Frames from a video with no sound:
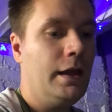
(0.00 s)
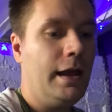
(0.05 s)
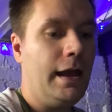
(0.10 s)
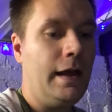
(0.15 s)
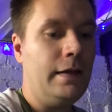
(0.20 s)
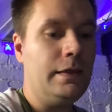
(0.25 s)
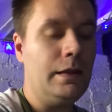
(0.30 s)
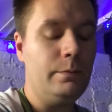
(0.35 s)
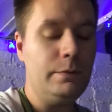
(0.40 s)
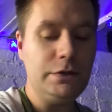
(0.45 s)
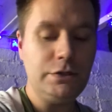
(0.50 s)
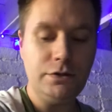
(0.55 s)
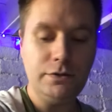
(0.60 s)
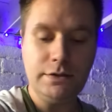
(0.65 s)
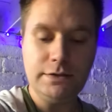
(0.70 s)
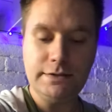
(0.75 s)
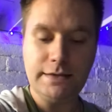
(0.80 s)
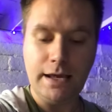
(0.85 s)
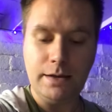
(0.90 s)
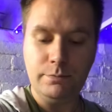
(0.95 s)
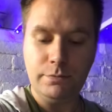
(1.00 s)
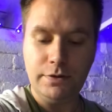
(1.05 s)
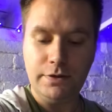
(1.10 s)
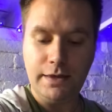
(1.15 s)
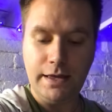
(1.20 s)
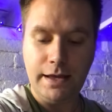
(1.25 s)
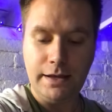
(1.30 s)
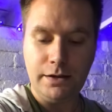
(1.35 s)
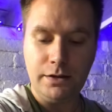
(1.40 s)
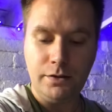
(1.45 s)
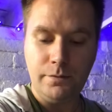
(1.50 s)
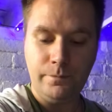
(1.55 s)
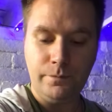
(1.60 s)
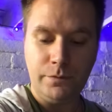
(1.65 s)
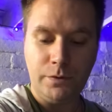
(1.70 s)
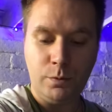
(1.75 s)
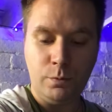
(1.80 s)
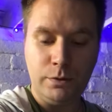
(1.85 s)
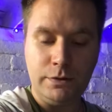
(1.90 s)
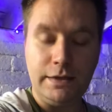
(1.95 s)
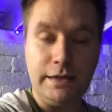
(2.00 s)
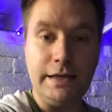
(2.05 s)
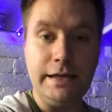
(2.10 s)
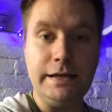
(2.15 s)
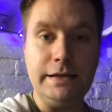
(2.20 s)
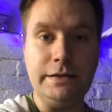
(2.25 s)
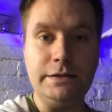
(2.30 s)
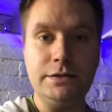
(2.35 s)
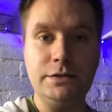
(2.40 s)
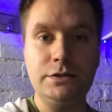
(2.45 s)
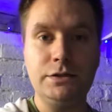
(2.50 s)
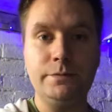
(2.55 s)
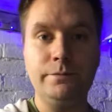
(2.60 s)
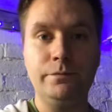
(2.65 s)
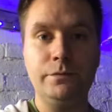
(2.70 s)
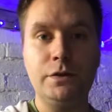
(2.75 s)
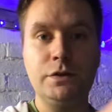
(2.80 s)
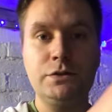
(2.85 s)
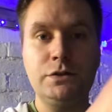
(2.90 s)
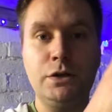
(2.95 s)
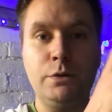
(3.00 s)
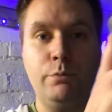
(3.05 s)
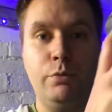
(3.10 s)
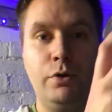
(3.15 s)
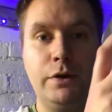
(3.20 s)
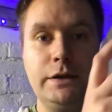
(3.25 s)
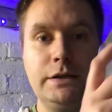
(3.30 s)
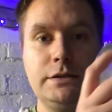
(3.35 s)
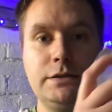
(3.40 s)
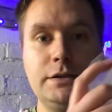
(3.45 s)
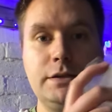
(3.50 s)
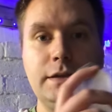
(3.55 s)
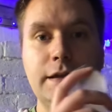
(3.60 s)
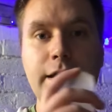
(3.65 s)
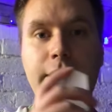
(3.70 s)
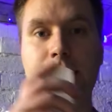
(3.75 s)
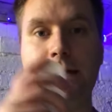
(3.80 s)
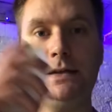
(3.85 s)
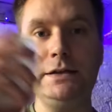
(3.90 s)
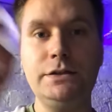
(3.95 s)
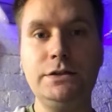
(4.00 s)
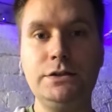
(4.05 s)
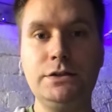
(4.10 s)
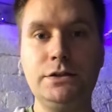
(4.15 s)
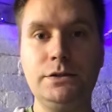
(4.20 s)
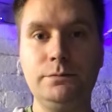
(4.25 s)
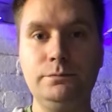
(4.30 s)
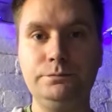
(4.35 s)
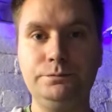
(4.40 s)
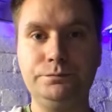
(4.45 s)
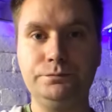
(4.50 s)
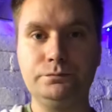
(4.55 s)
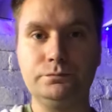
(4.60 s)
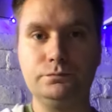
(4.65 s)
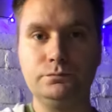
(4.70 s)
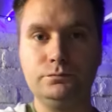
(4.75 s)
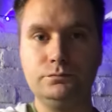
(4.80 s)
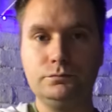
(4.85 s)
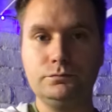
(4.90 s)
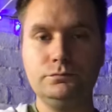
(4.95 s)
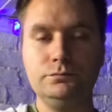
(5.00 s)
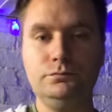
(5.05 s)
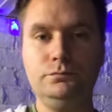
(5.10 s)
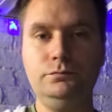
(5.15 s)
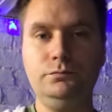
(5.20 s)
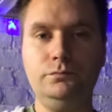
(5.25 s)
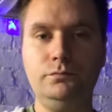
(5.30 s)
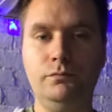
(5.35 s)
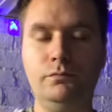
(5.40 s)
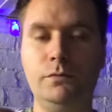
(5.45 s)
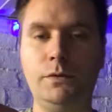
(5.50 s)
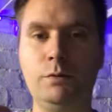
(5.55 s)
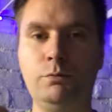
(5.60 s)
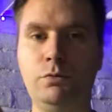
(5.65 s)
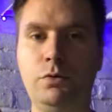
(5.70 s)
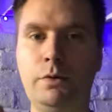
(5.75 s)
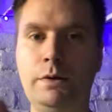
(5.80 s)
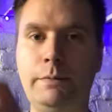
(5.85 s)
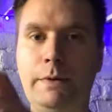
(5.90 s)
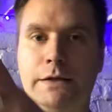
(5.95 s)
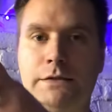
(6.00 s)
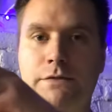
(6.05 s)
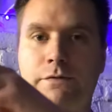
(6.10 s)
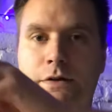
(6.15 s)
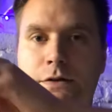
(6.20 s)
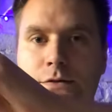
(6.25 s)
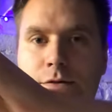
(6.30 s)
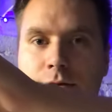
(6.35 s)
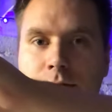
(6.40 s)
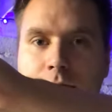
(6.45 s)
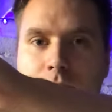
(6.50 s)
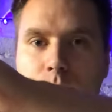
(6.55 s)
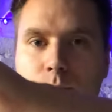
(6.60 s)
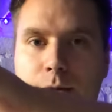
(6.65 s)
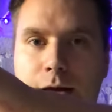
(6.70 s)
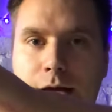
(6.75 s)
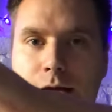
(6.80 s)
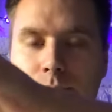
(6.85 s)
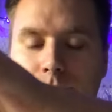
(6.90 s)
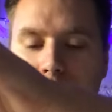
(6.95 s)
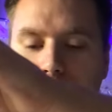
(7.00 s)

And then we do the same thing with the east. So you point to the east, probably best if I do it that way.